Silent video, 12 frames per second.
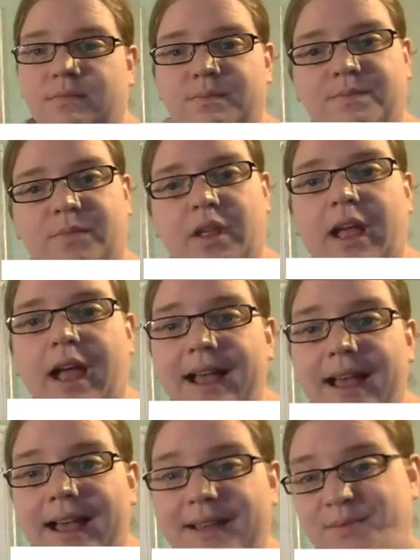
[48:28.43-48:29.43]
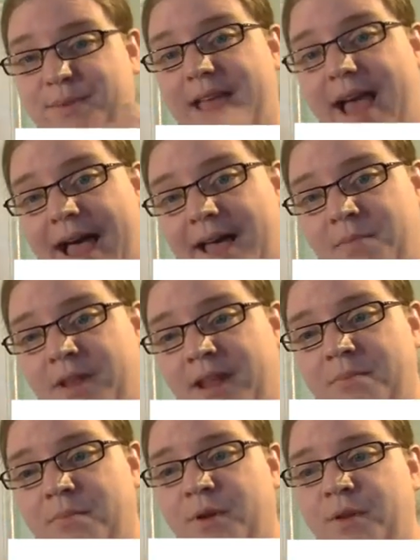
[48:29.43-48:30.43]
Okay, as we add
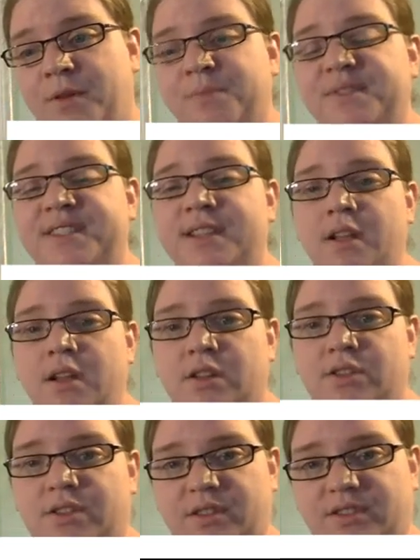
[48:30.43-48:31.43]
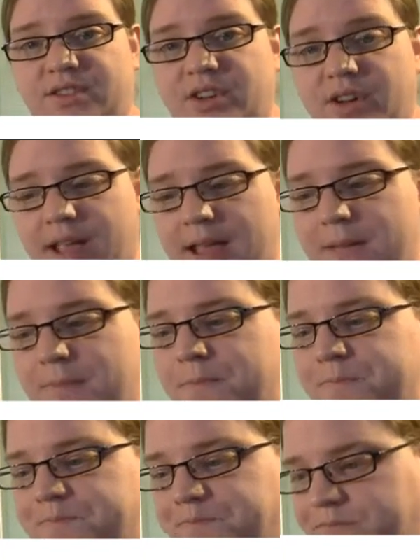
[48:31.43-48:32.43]
light bulbs to the circuit,
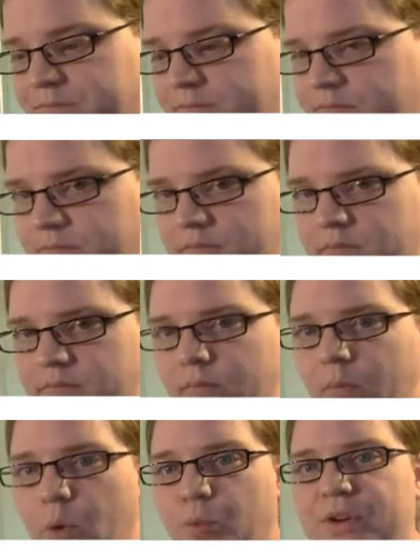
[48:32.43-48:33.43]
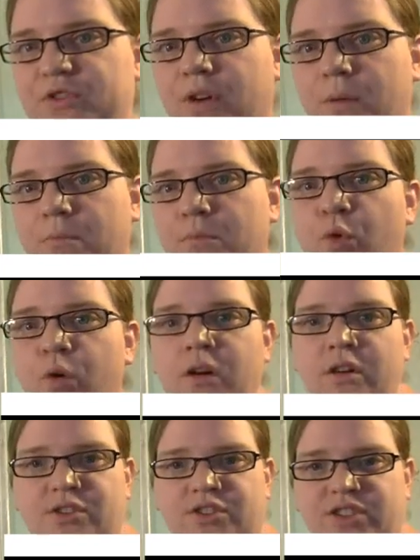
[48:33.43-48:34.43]
we draw
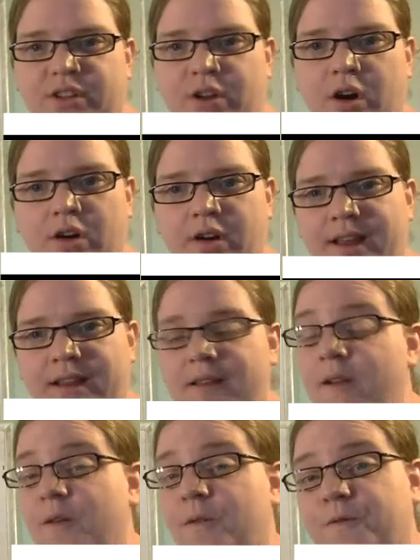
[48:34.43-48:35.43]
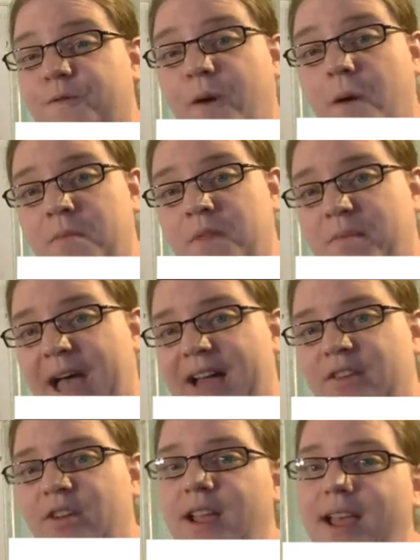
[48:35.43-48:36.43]
more current from the
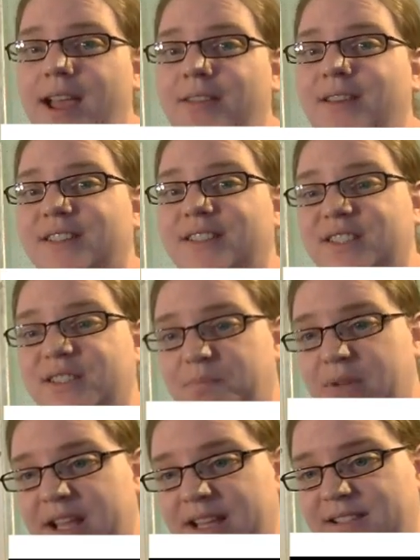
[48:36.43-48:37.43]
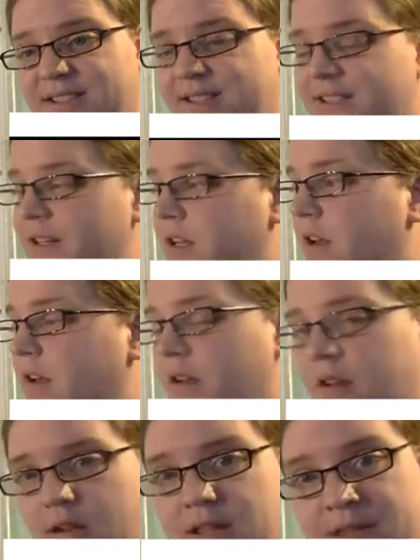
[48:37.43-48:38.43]
battery, and then it splits
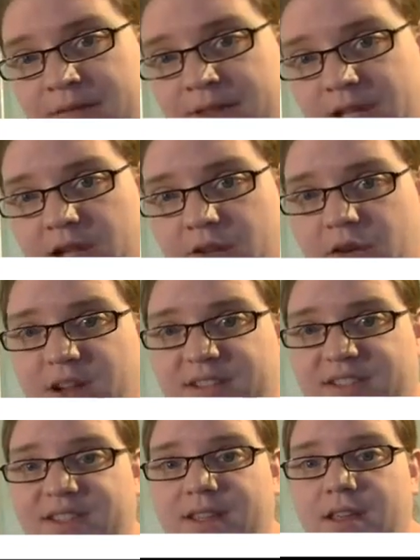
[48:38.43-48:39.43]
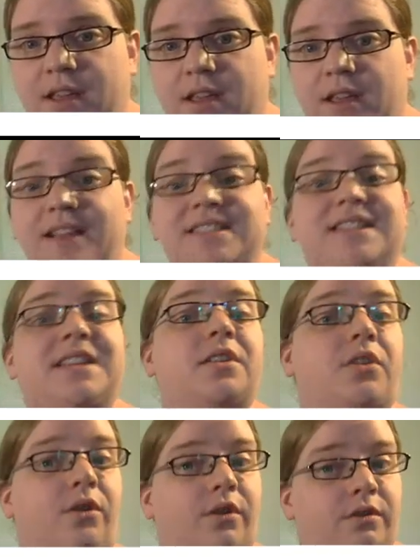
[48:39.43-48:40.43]
evenly across the
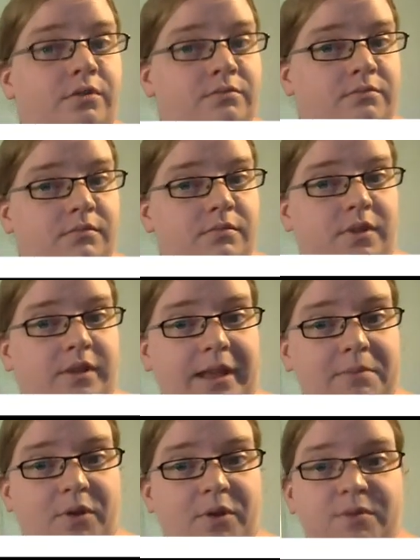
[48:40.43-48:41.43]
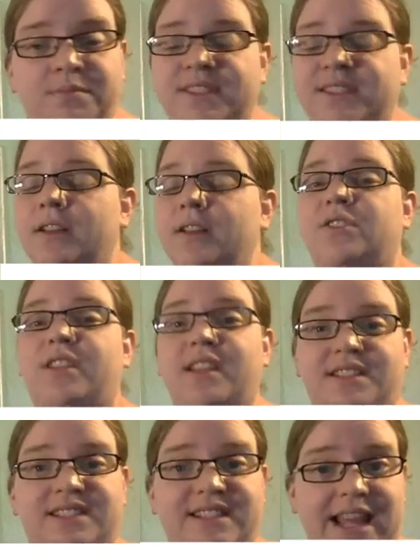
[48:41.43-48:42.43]
identical light bulbs, so they
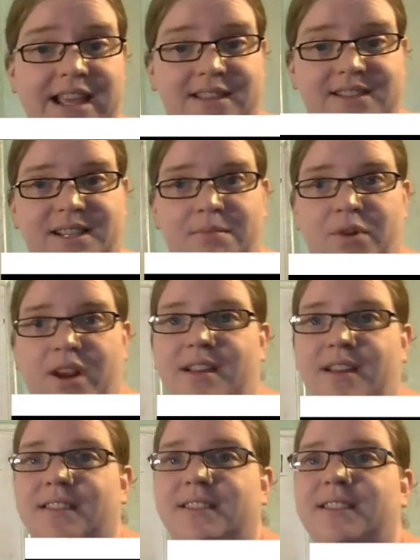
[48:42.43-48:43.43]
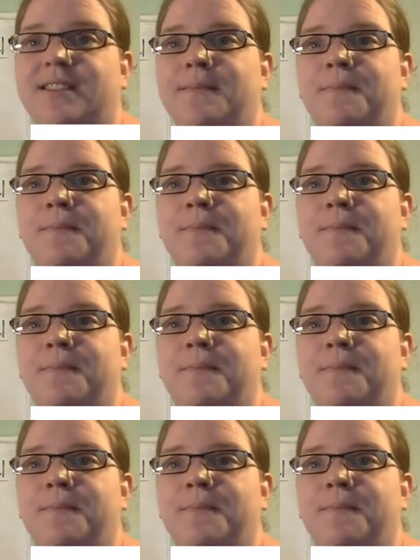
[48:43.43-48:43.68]
stay the same brightness.